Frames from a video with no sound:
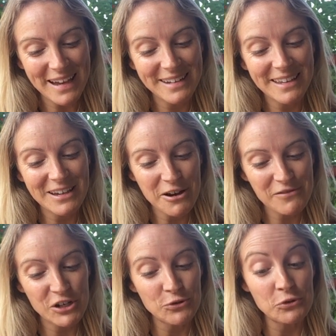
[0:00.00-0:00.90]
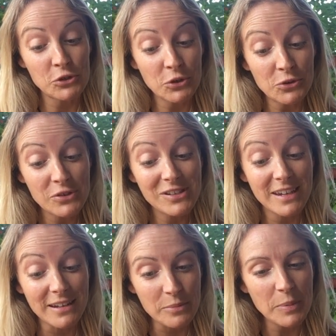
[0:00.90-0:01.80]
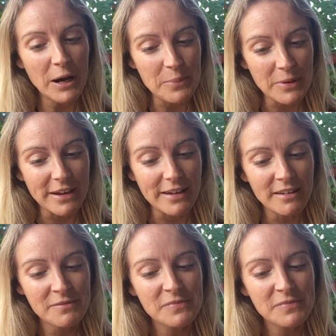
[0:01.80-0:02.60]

and encourage your dog's inner puppy.